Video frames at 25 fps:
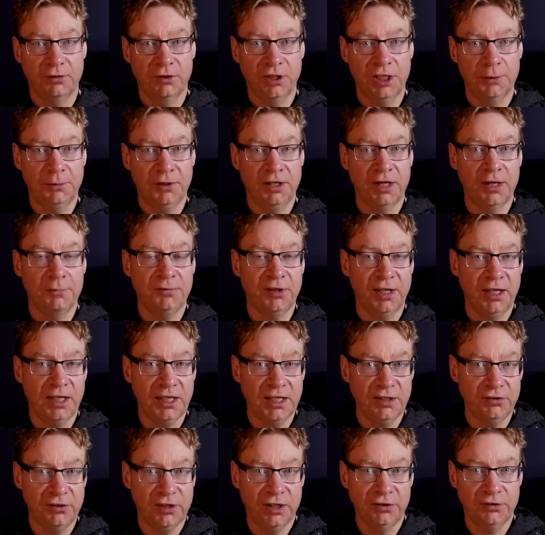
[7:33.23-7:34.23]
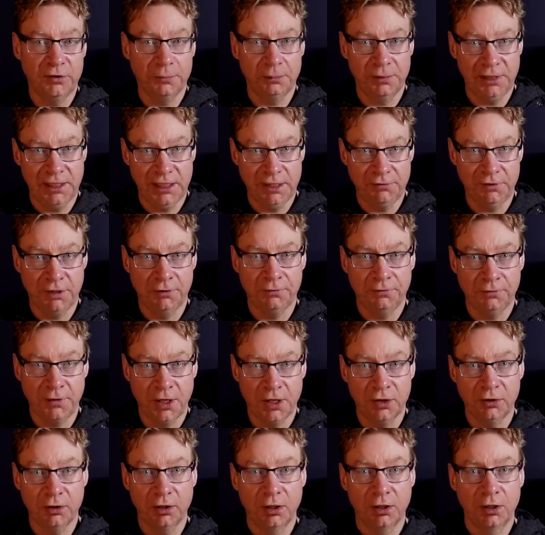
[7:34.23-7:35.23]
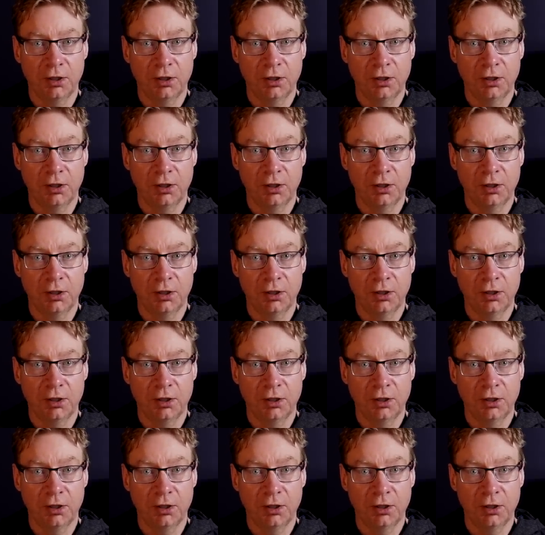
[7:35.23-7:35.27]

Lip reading: and it becomes easier to believe in FUD.